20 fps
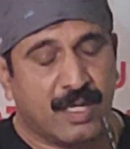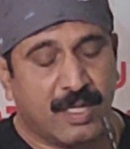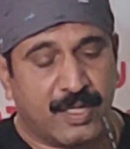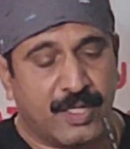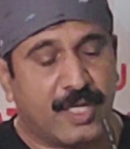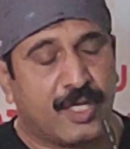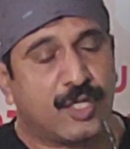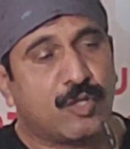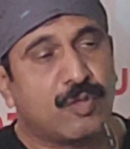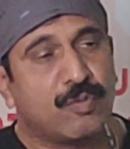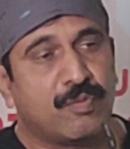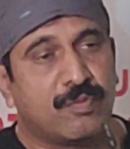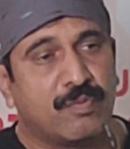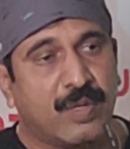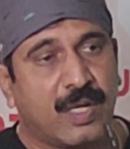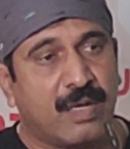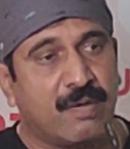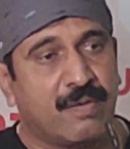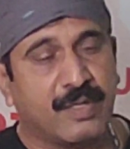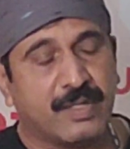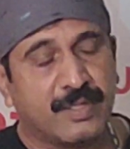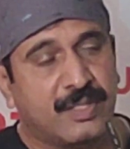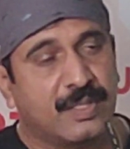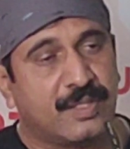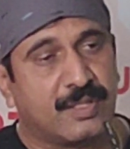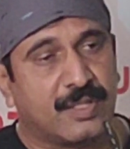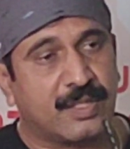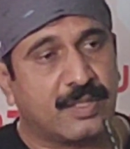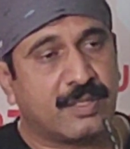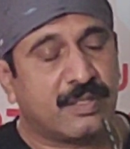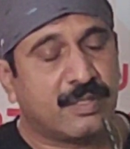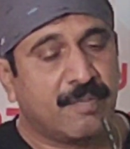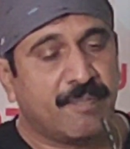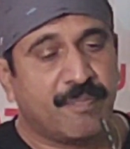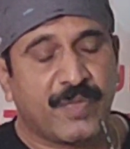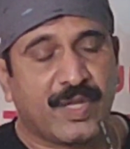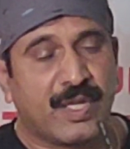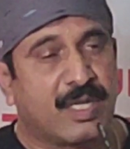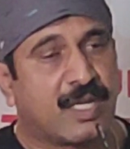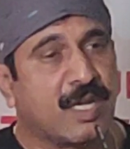native valve diseases,
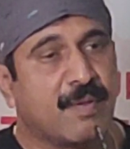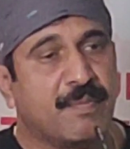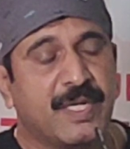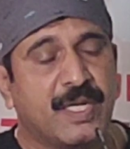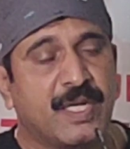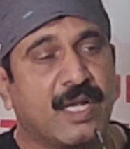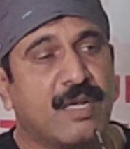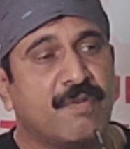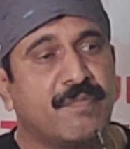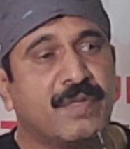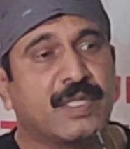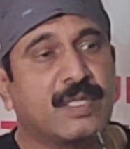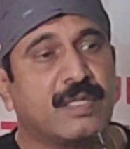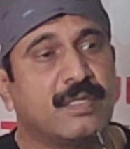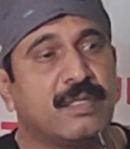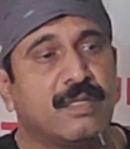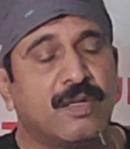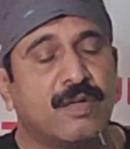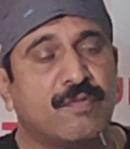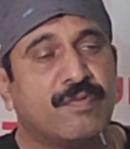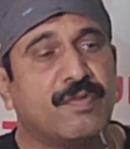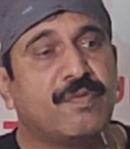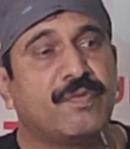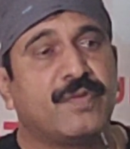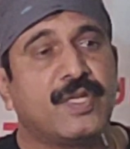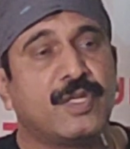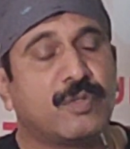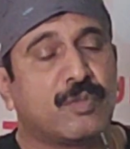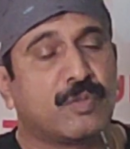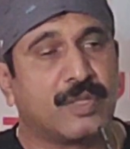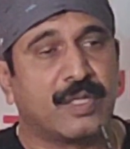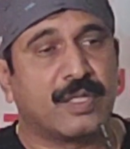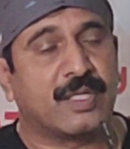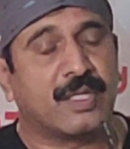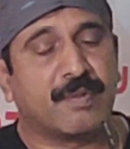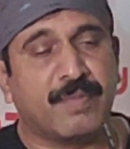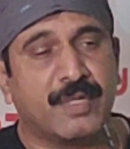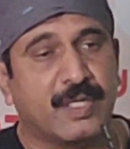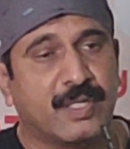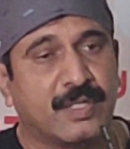it can be done within 15 to 30
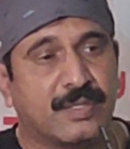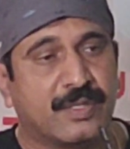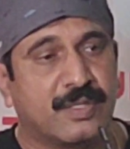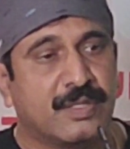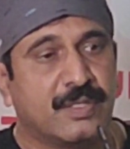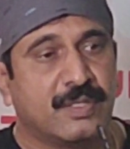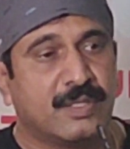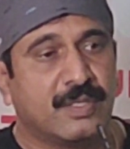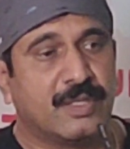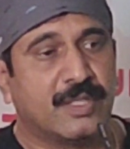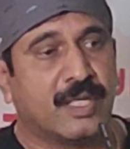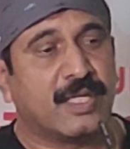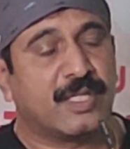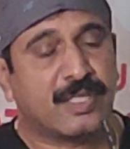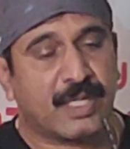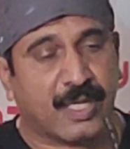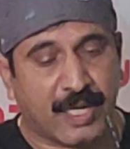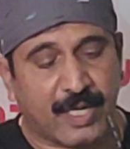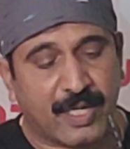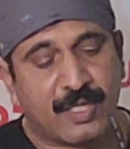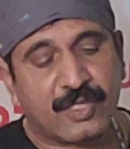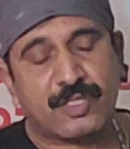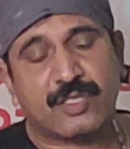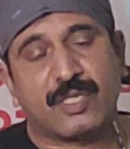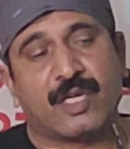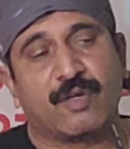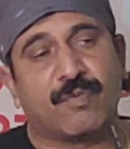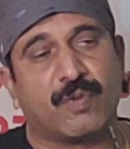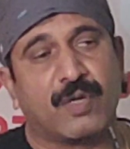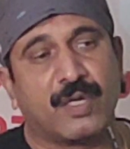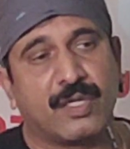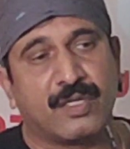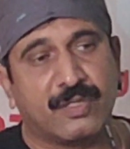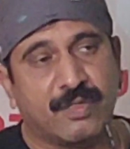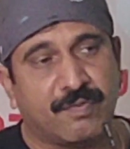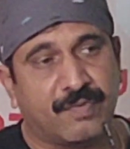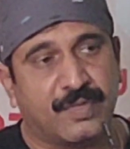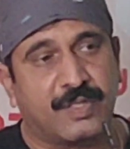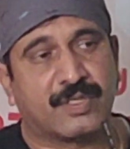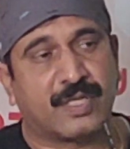minutes. That is the greatest advantage
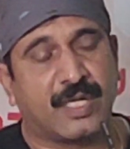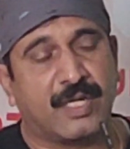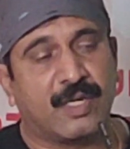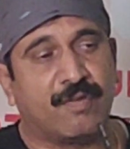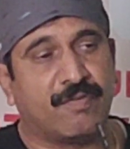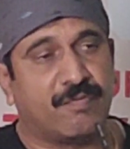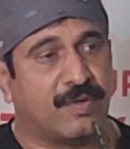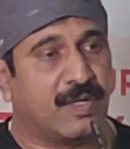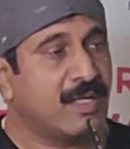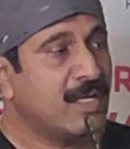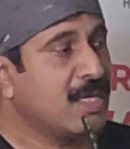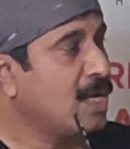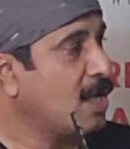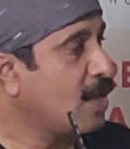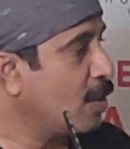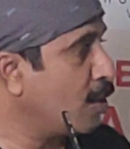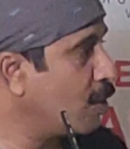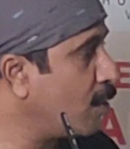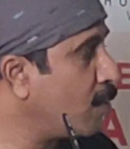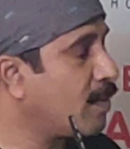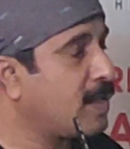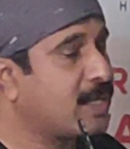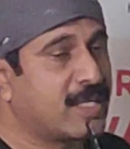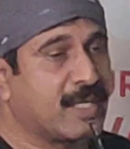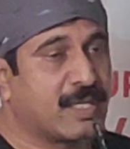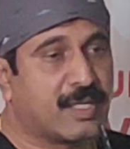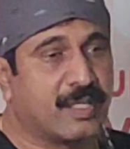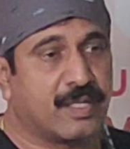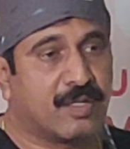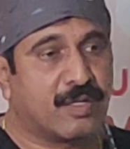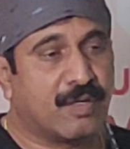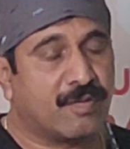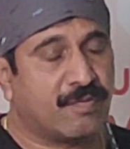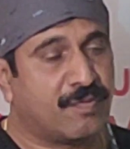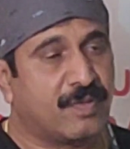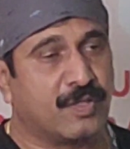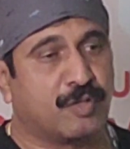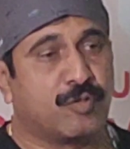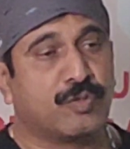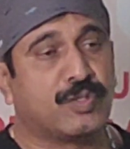of this kind of newer technique of
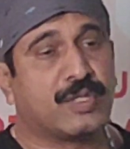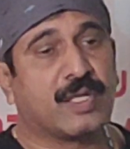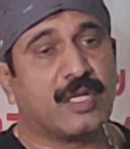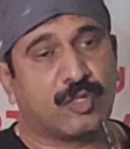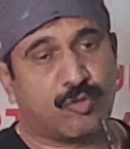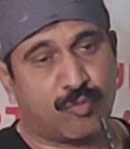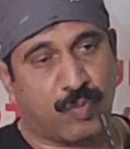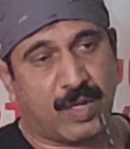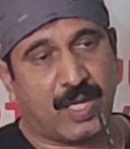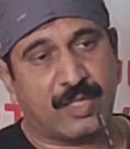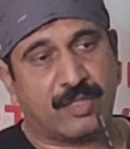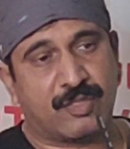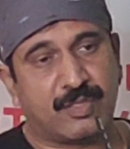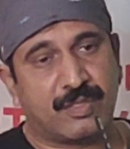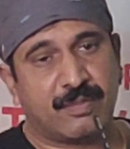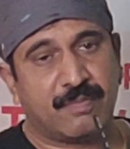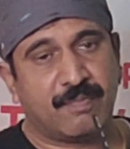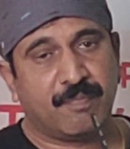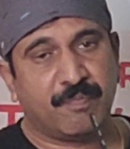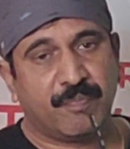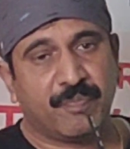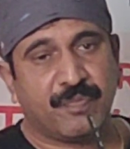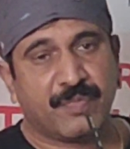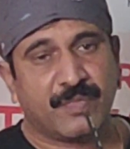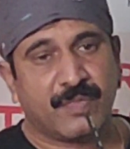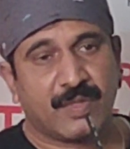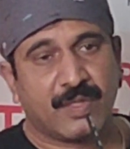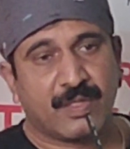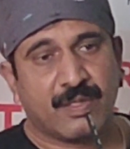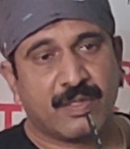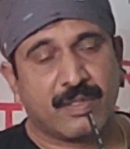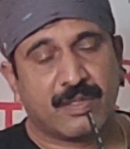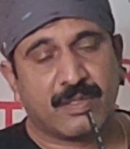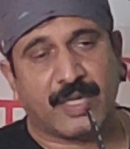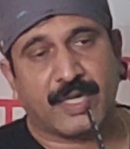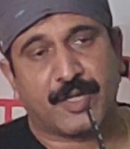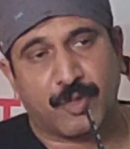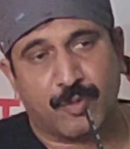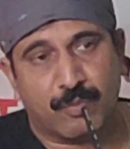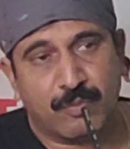sutureless valves.
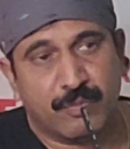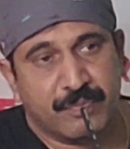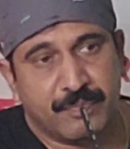Thank you.